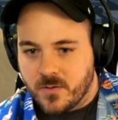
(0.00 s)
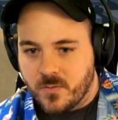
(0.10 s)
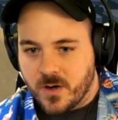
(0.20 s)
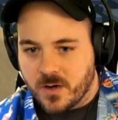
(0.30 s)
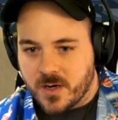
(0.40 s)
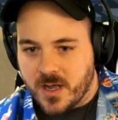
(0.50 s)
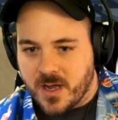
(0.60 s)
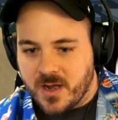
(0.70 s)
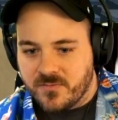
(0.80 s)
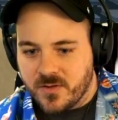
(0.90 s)
We are going to
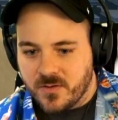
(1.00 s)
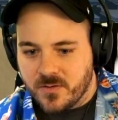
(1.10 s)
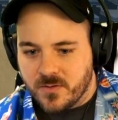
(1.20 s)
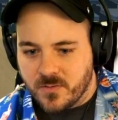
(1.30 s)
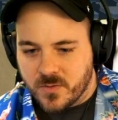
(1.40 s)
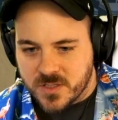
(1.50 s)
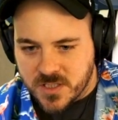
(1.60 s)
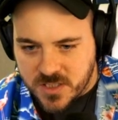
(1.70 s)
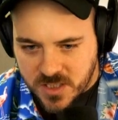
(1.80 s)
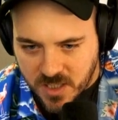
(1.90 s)
have to. What does
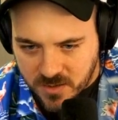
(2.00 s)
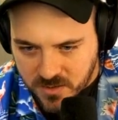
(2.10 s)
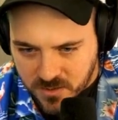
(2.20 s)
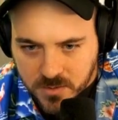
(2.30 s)
this say?